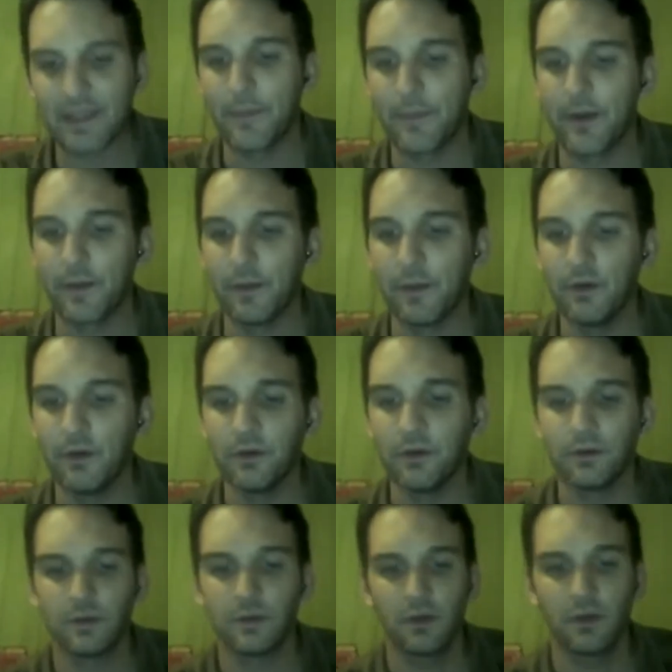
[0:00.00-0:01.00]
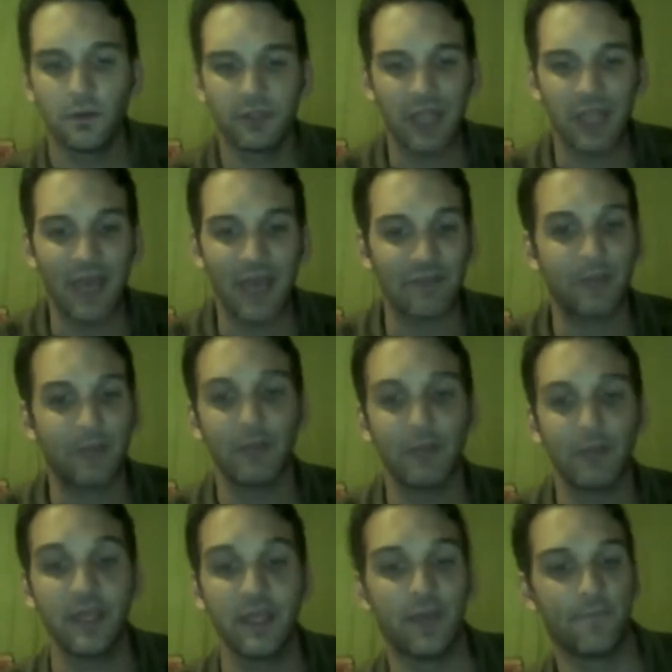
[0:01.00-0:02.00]
Parable, which I have not
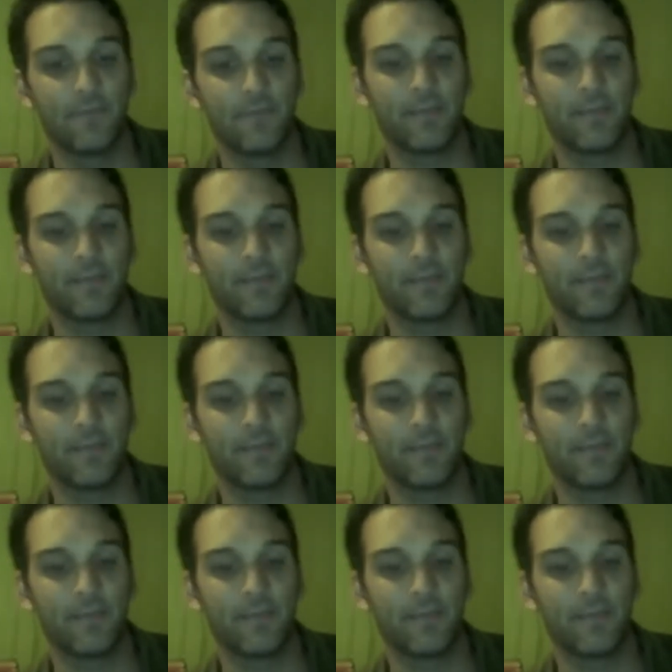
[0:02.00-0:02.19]
played yet.